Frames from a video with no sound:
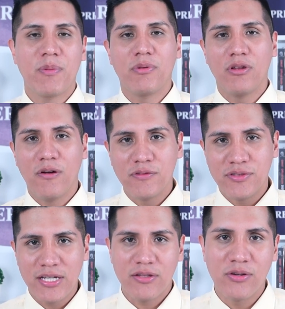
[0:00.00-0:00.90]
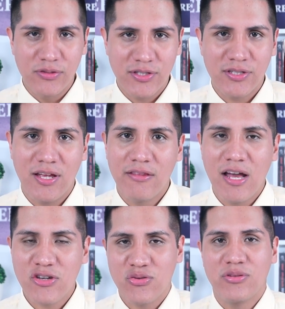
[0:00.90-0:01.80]
people love to take notes and
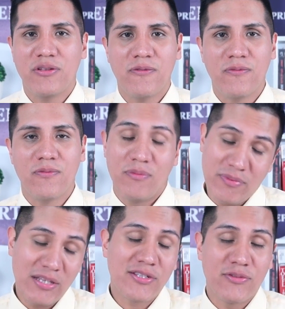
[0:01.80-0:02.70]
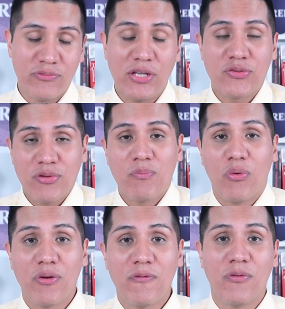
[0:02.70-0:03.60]
actually that's, that's really
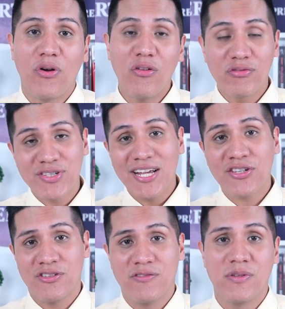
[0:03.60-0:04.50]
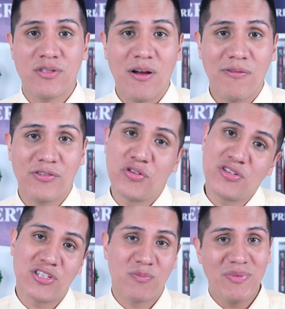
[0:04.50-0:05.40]
important for other sections of the TOEFL
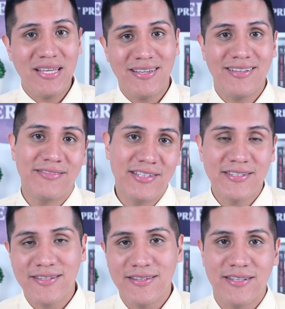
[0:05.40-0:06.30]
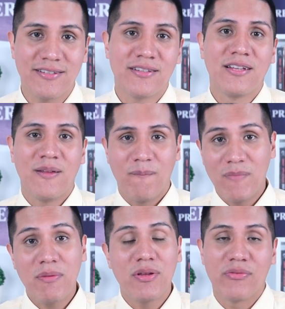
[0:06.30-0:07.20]
such as speaking, listening,
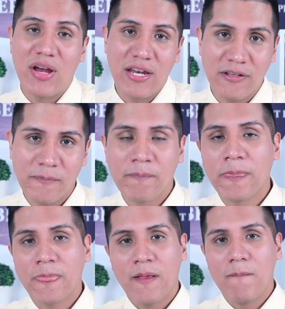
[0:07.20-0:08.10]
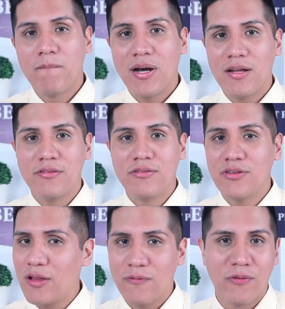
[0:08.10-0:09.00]
maybe writing, but
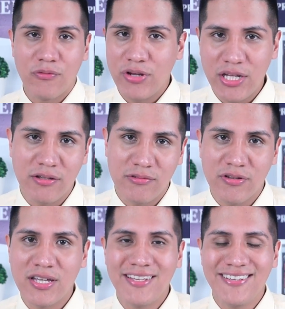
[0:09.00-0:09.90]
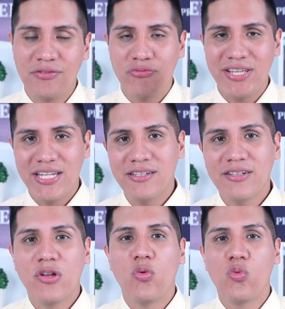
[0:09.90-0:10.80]
not for reading, okay? In
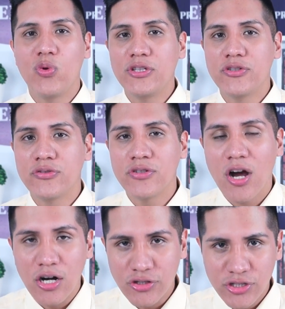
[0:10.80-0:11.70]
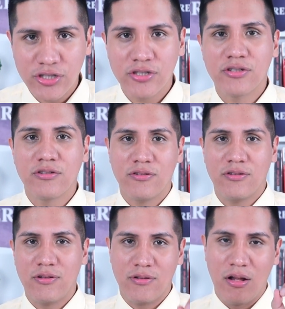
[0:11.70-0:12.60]
reading, we do not,
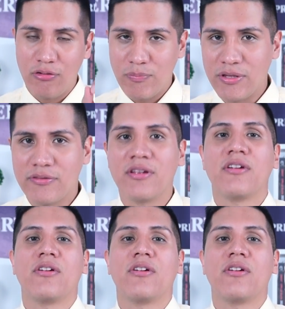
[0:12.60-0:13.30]
i repeat,